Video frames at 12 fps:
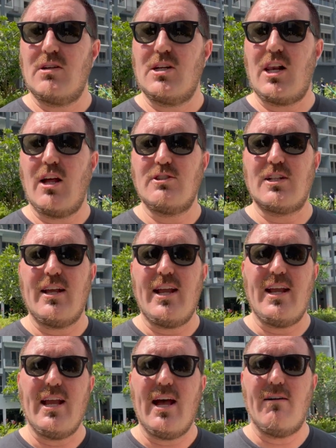
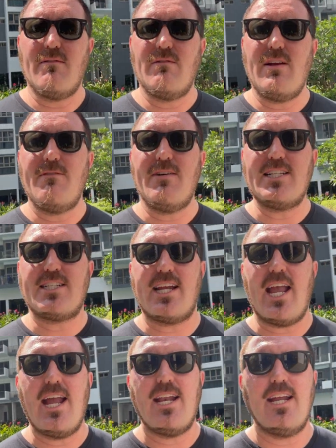closely
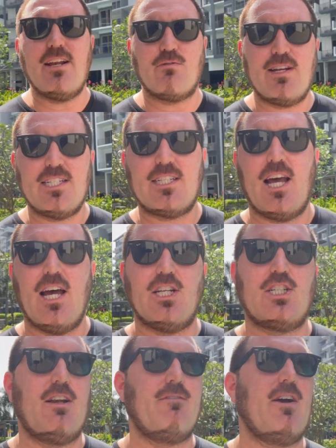investigated and
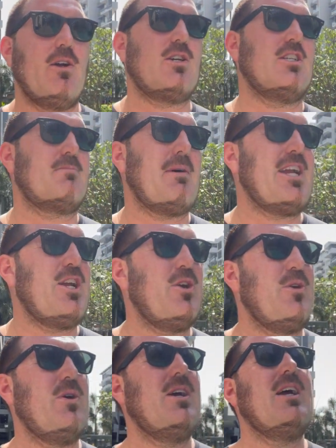researched and focused by
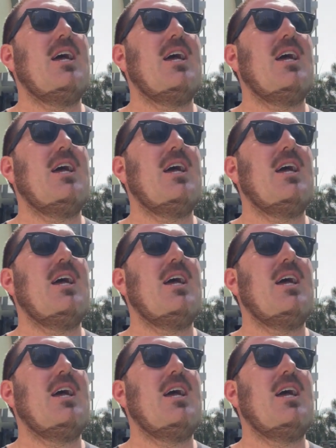you,